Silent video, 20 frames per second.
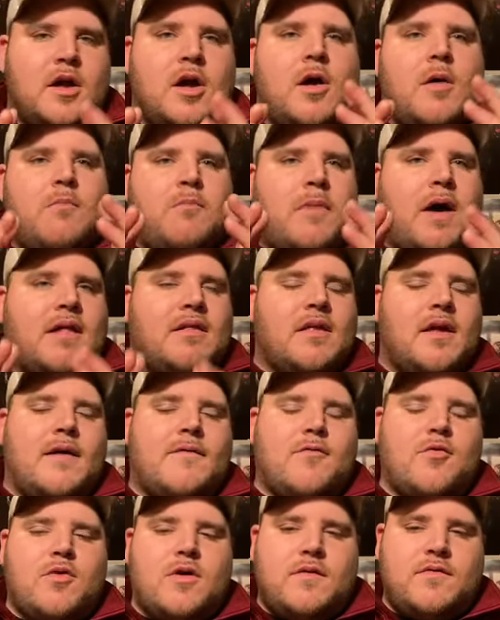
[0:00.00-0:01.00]
my
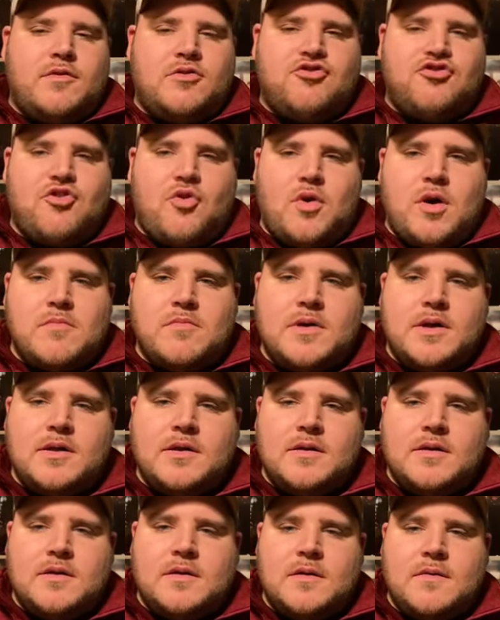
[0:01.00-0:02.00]
level of
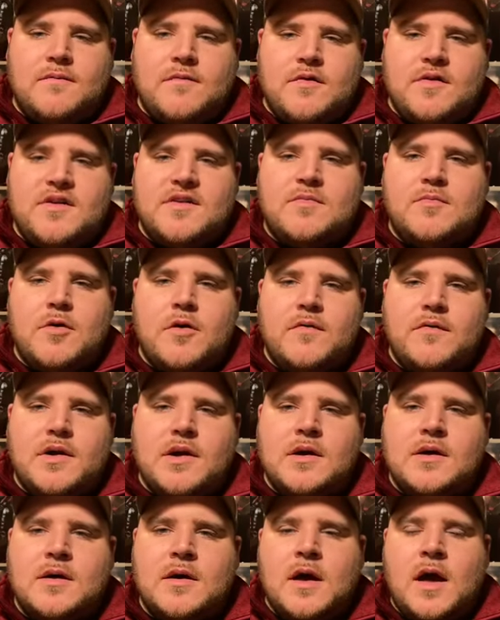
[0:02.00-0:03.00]
enjoyment, for this movie,
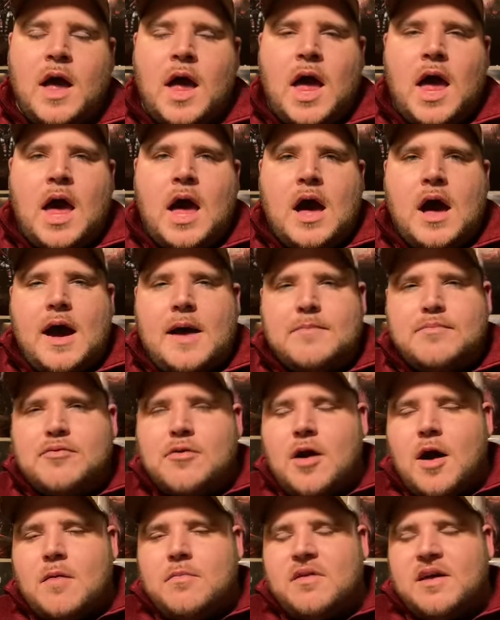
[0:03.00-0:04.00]
I'd
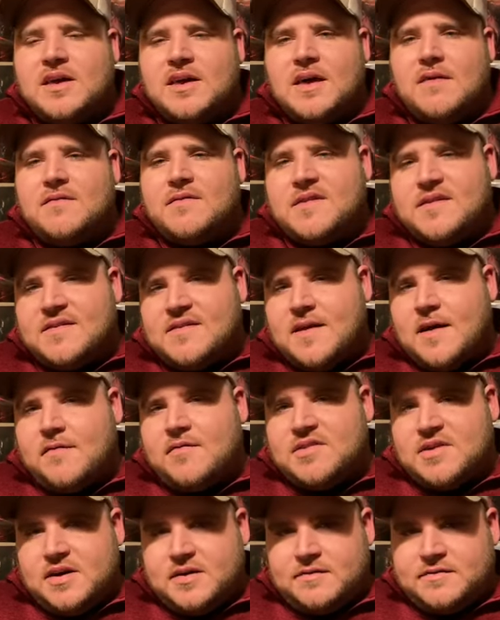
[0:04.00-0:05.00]
probably give it a 7
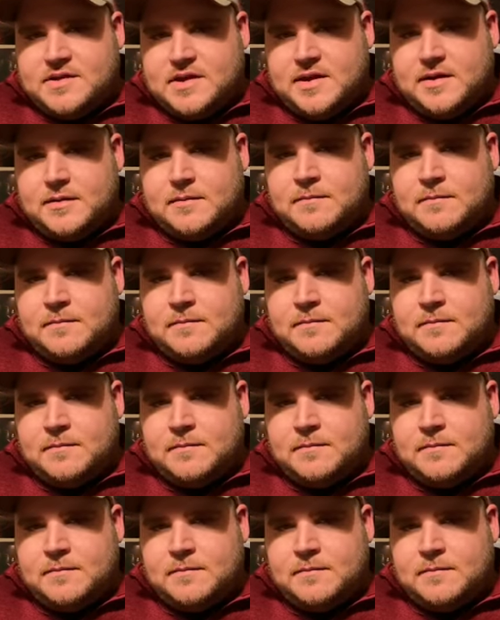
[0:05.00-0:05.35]
out of 10.